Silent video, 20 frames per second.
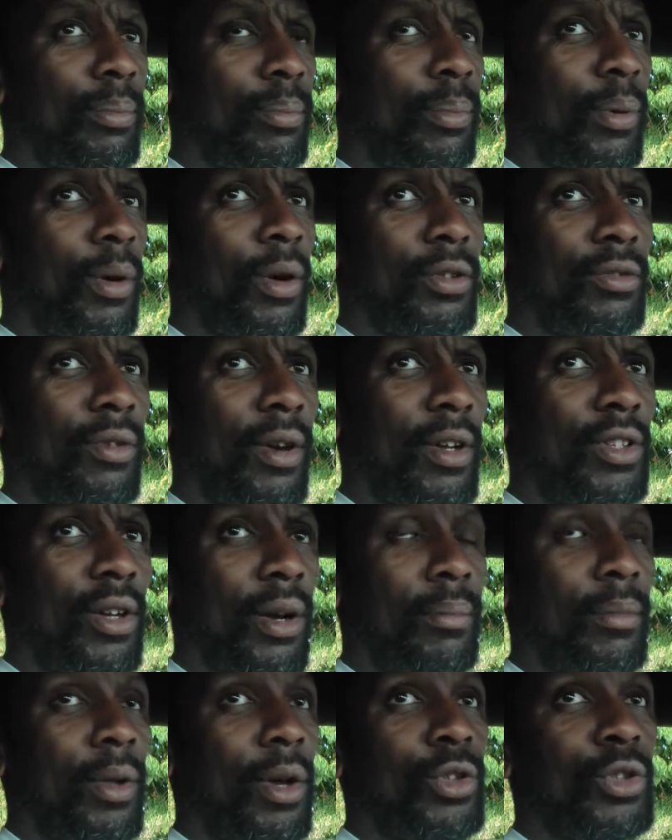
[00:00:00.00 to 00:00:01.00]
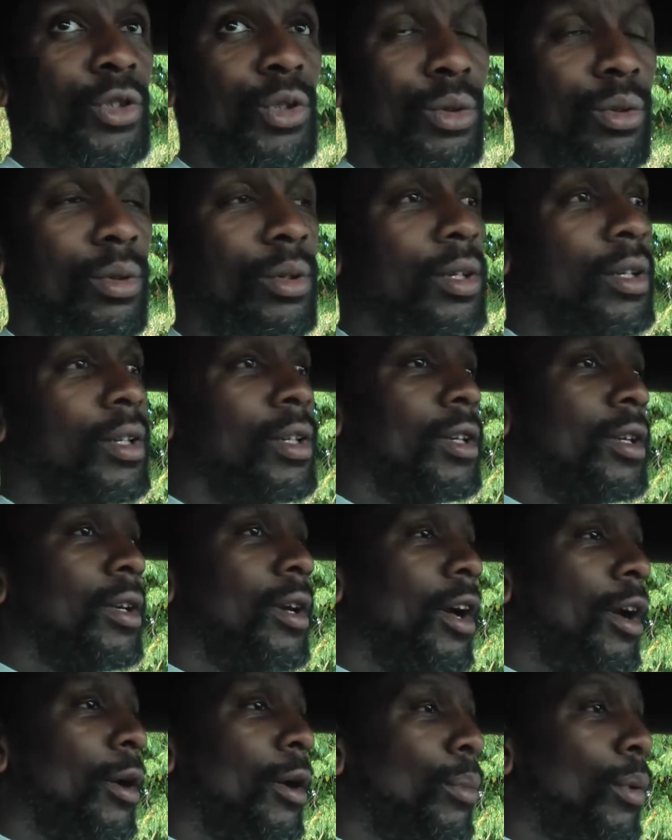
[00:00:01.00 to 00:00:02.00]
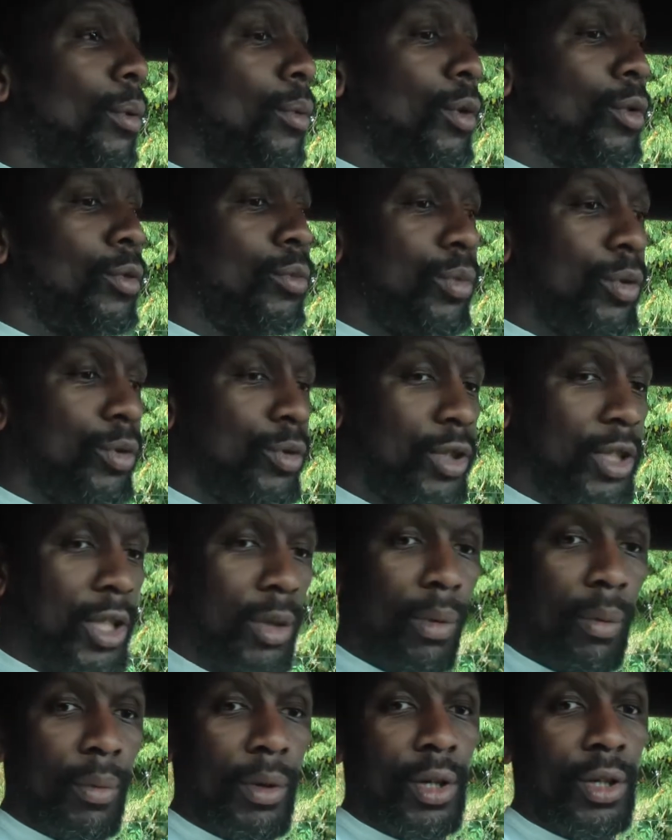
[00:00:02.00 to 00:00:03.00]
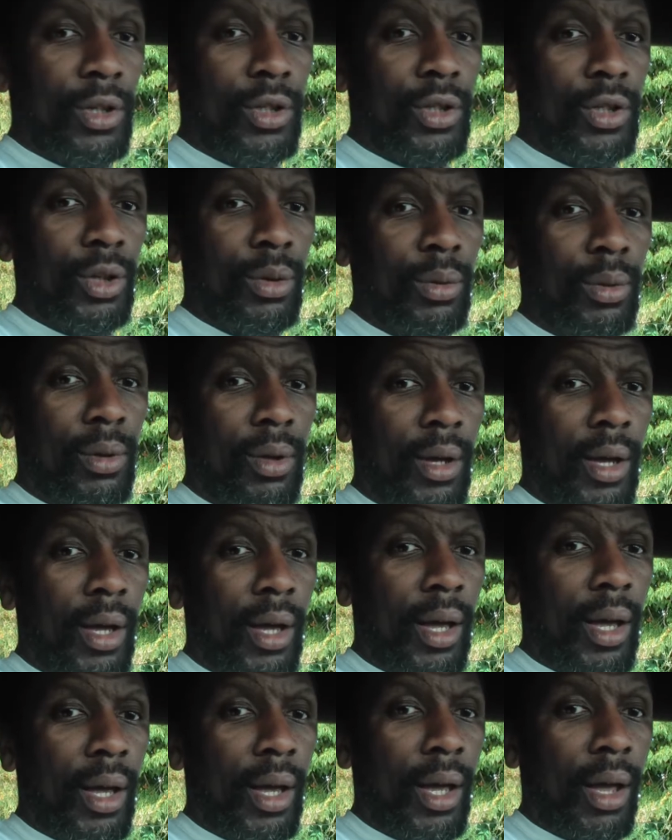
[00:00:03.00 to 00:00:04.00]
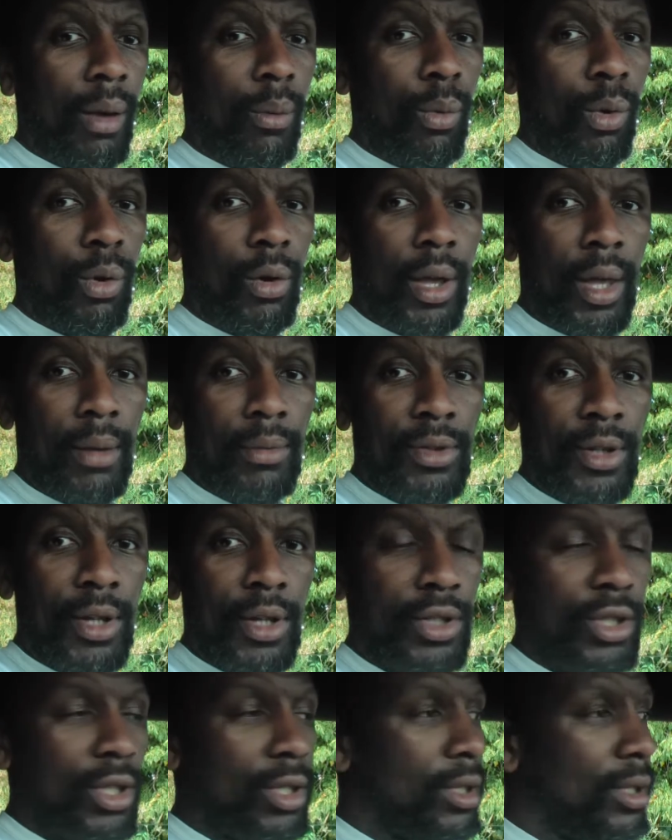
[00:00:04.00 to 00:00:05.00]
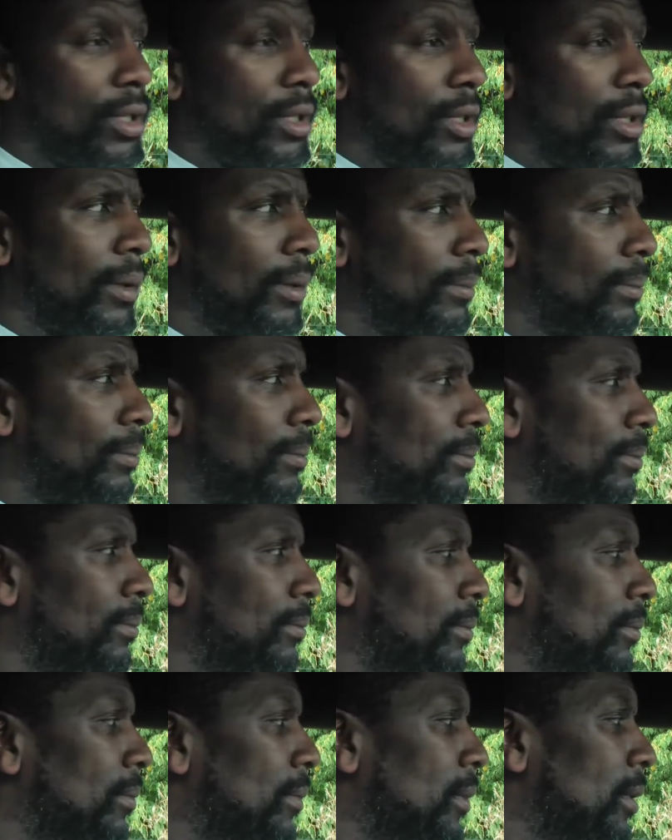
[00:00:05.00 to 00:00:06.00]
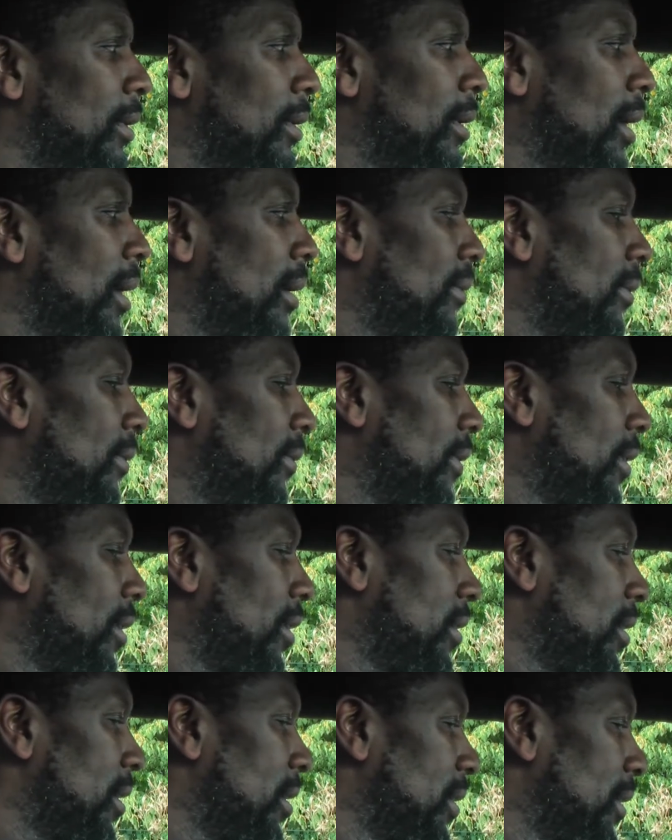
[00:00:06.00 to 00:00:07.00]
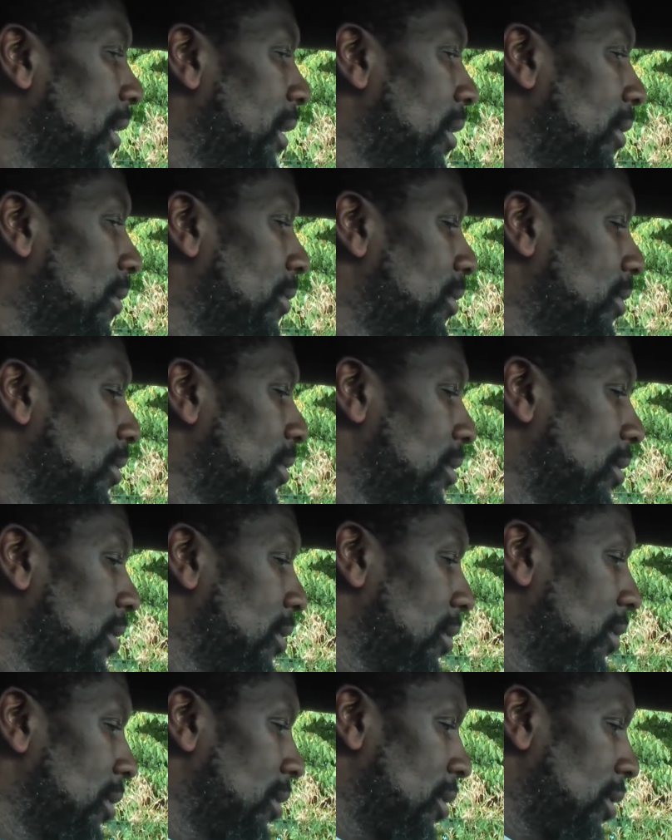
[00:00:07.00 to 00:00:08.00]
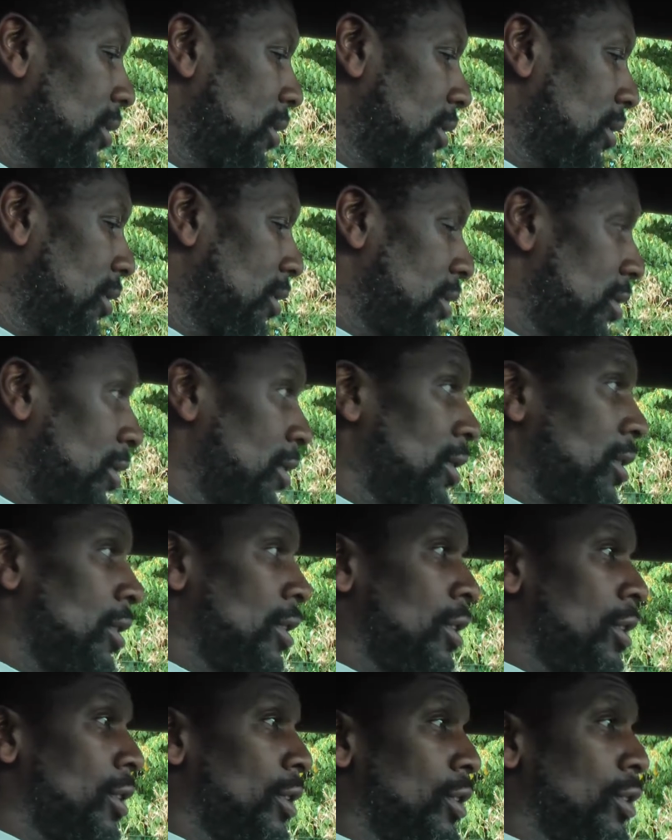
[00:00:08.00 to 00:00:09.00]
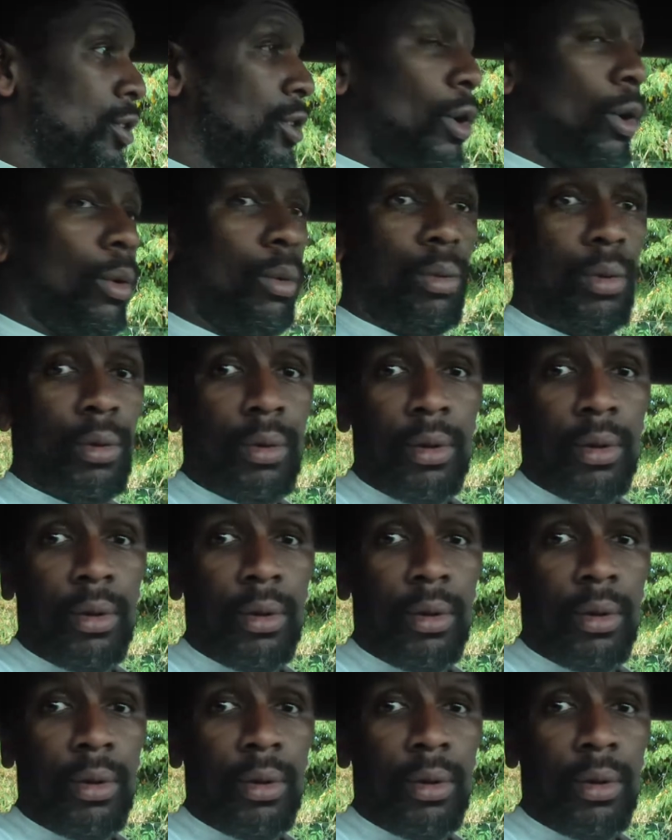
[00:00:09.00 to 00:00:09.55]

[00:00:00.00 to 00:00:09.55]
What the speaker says: price range, I'm not sure. But we'll see what we can do, and we'll keep searching. Have I forgotten anything else? So,